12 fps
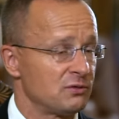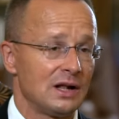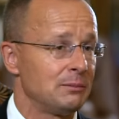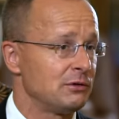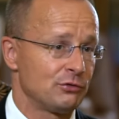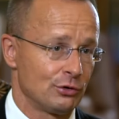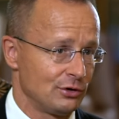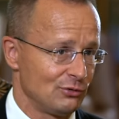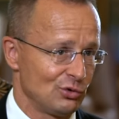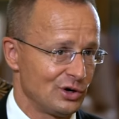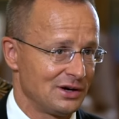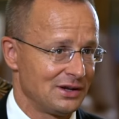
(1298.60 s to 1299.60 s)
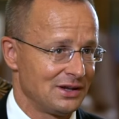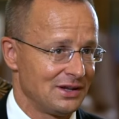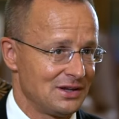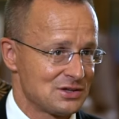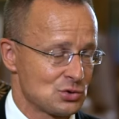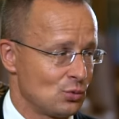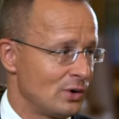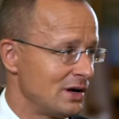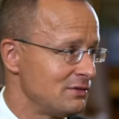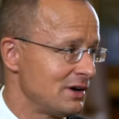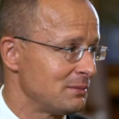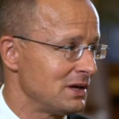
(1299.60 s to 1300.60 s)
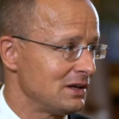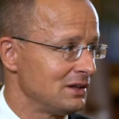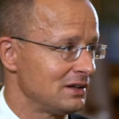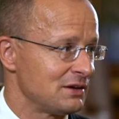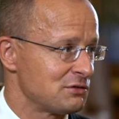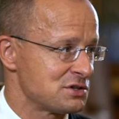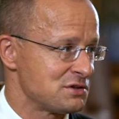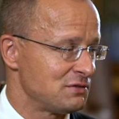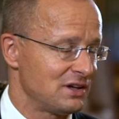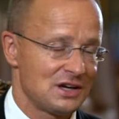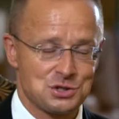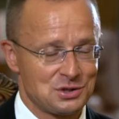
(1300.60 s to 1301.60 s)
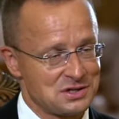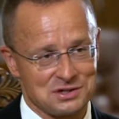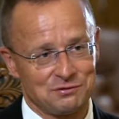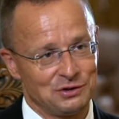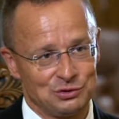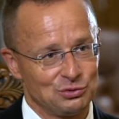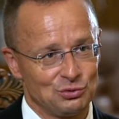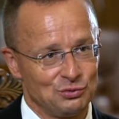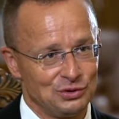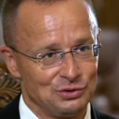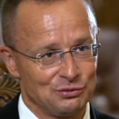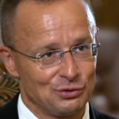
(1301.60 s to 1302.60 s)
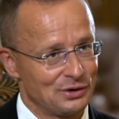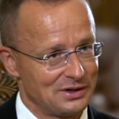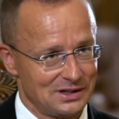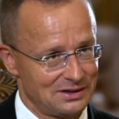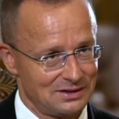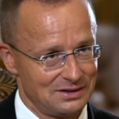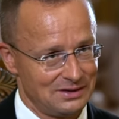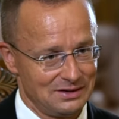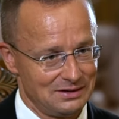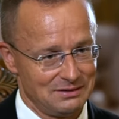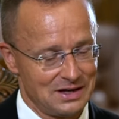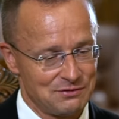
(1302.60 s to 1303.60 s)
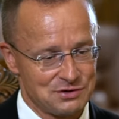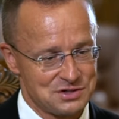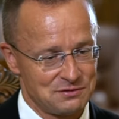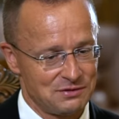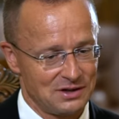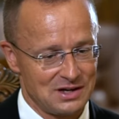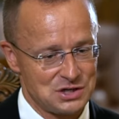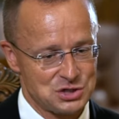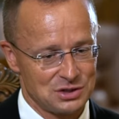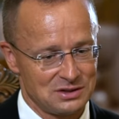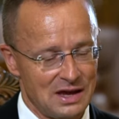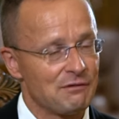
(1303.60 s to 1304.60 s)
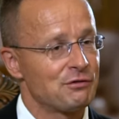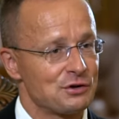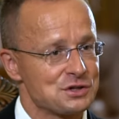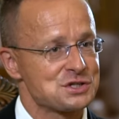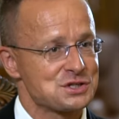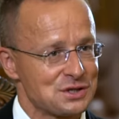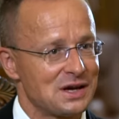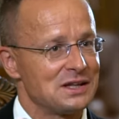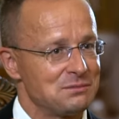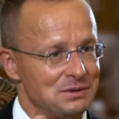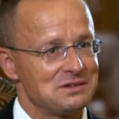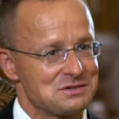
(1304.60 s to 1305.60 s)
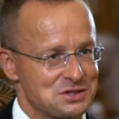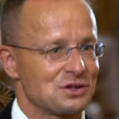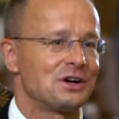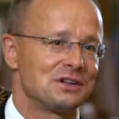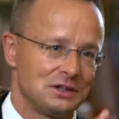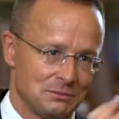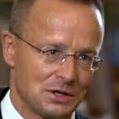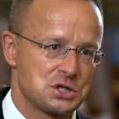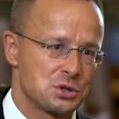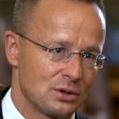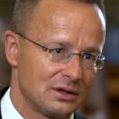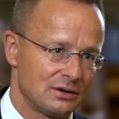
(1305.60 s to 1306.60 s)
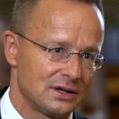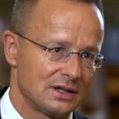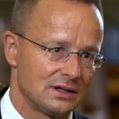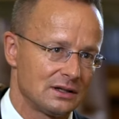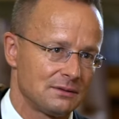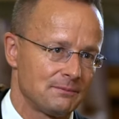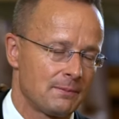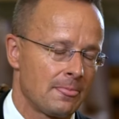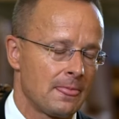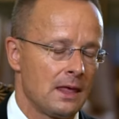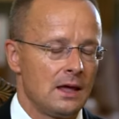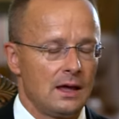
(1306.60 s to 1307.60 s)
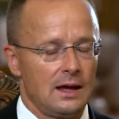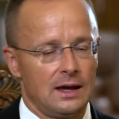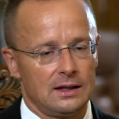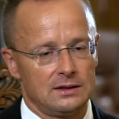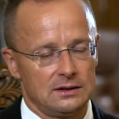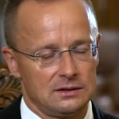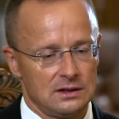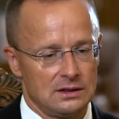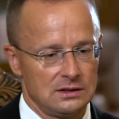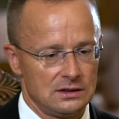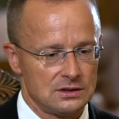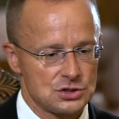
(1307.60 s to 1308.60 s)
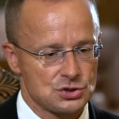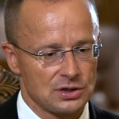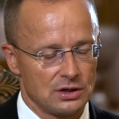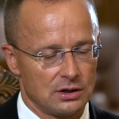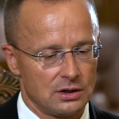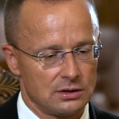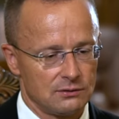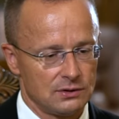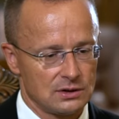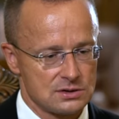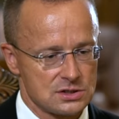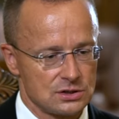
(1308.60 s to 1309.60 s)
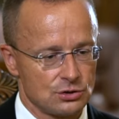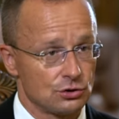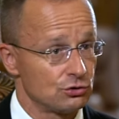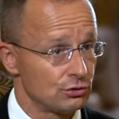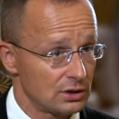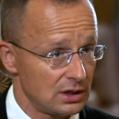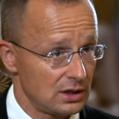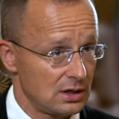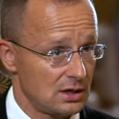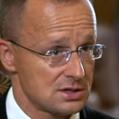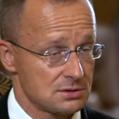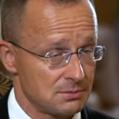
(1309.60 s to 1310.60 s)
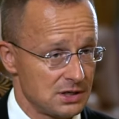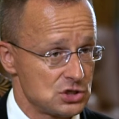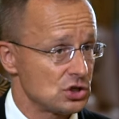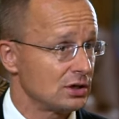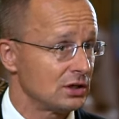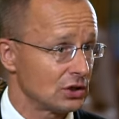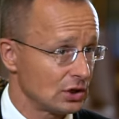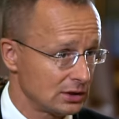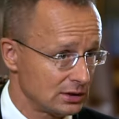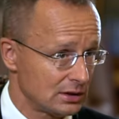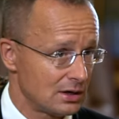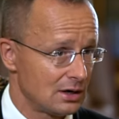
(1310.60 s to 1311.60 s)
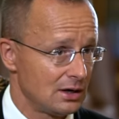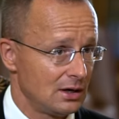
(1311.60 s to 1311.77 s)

well before the war. So why we are making diversification has nothing to do with the war. That diversification efforts had been started much earlier than that. And in, in, in this regard, we consider Turkey, Azerbaijan, and Qatar